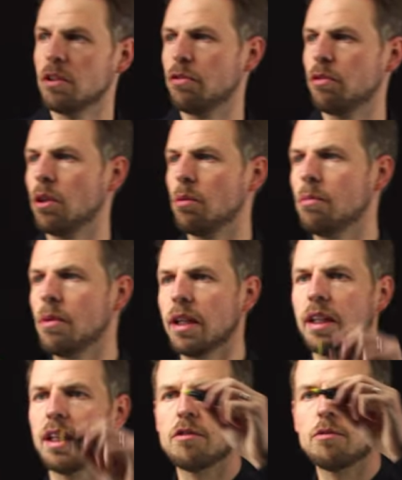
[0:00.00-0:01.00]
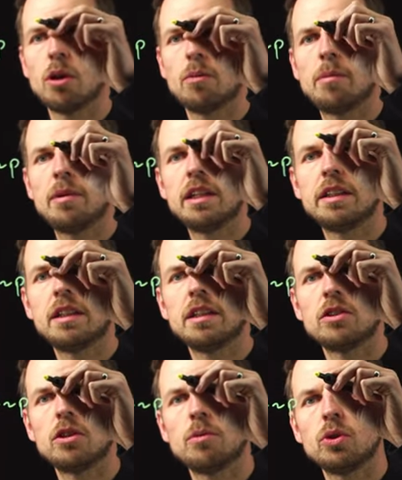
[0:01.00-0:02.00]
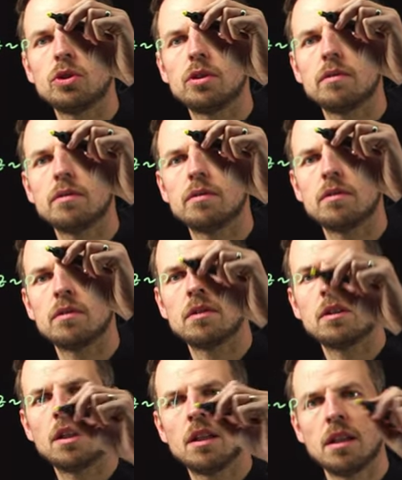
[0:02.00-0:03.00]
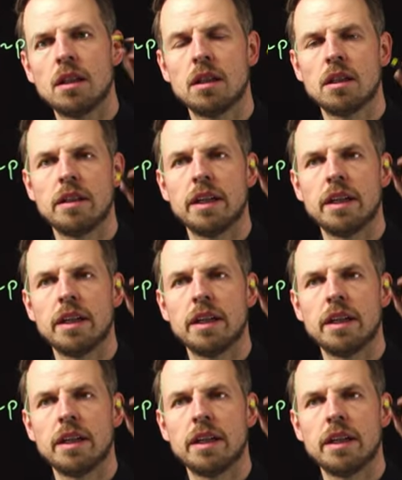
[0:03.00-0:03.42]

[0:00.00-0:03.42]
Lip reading: from a given probability distribution, the